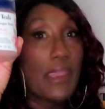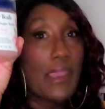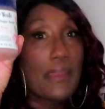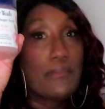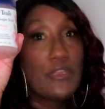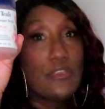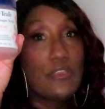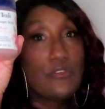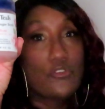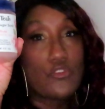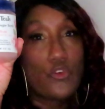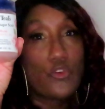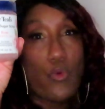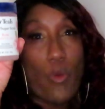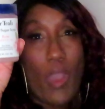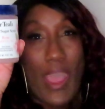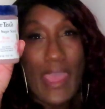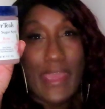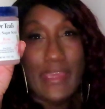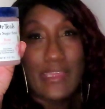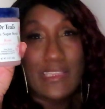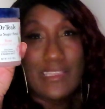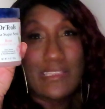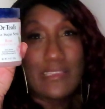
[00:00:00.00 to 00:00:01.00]
it maybe
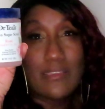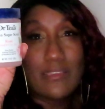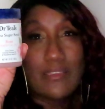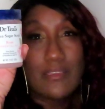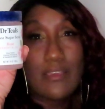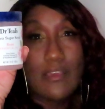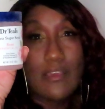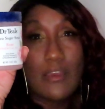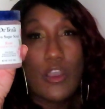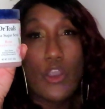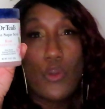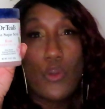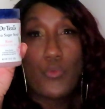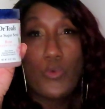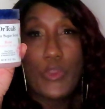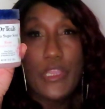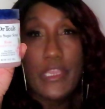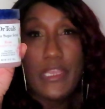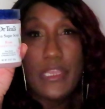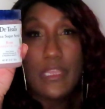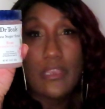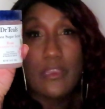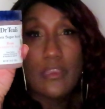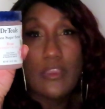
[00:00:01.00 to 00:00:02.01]
twice a
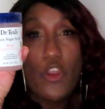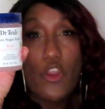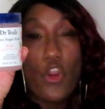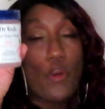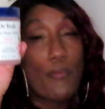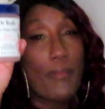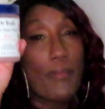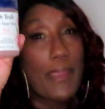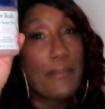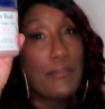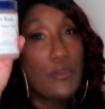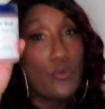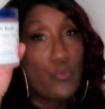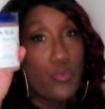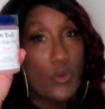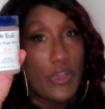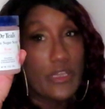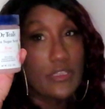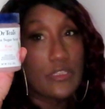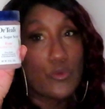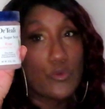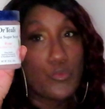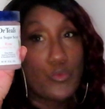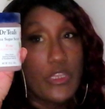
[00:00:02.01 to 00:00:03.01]
week or maybe
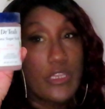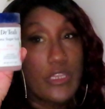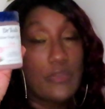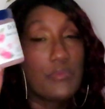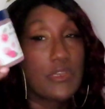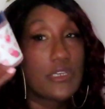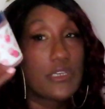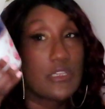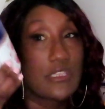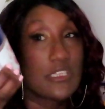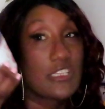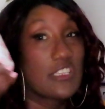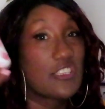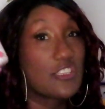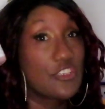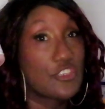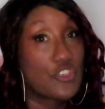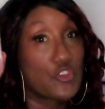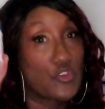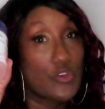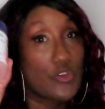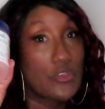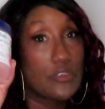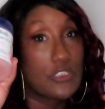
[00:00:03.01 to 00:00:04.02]
once a week because it's
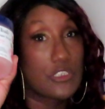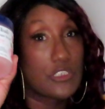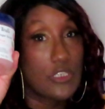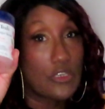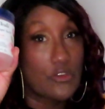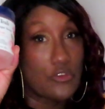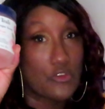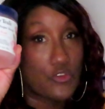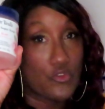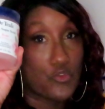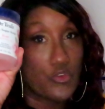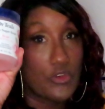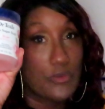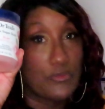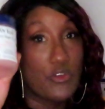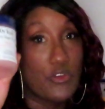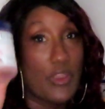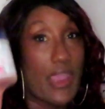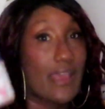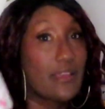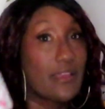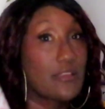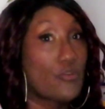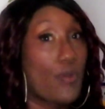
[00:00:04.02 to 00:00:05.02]
a sugar scrub,
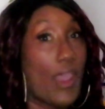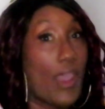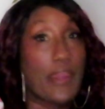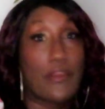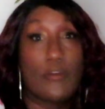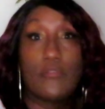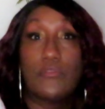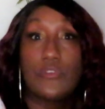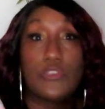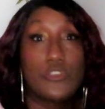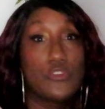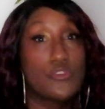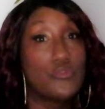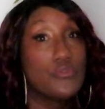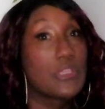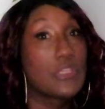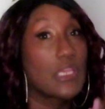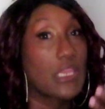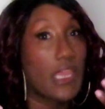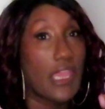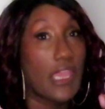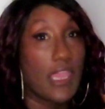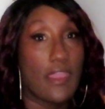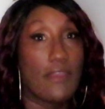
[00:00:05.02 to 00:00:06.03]
you guys. So I don't
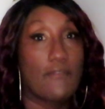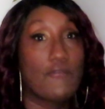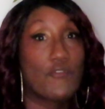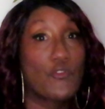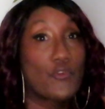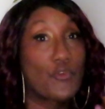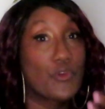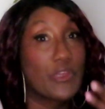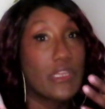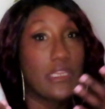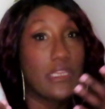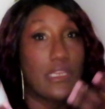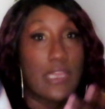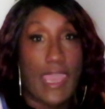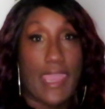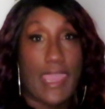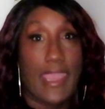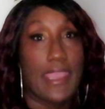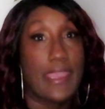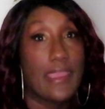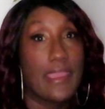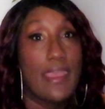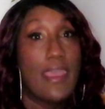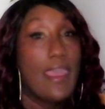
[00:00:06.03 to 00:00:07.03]
use it every
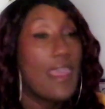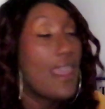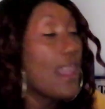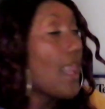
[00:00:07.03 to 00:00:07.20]
day.